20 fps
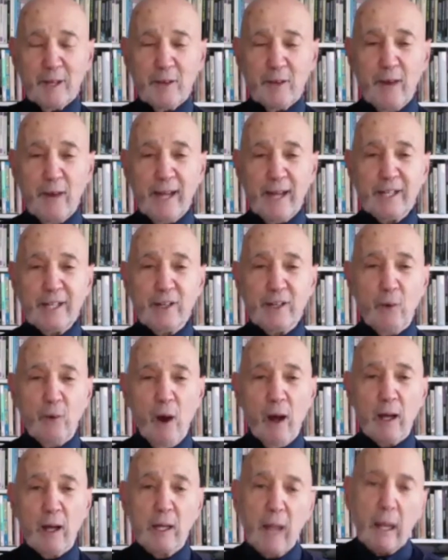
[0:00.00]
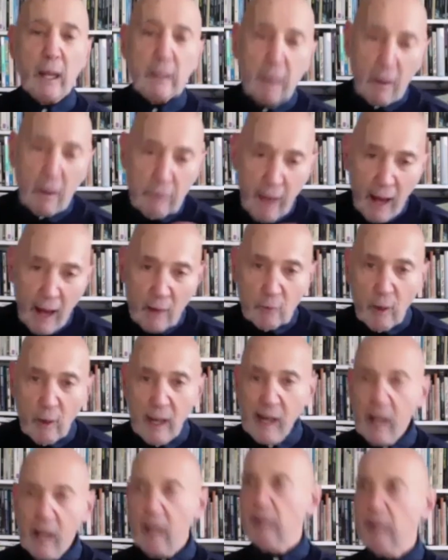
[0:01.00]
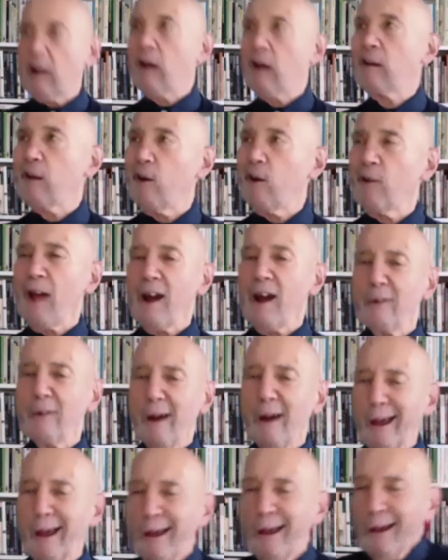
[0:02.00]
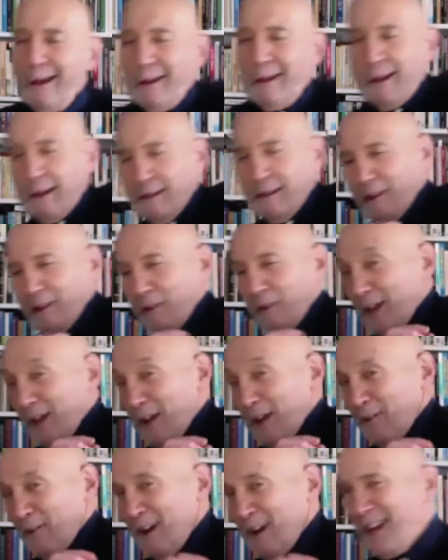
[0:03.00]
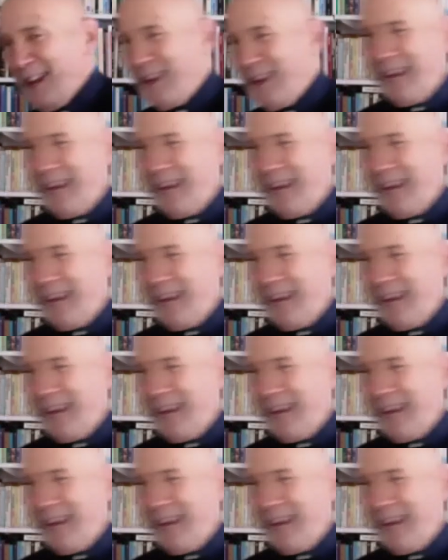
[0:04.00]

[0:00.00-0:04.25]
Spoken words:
ready to work, and I can go that way, I can go that way, and I can go that way,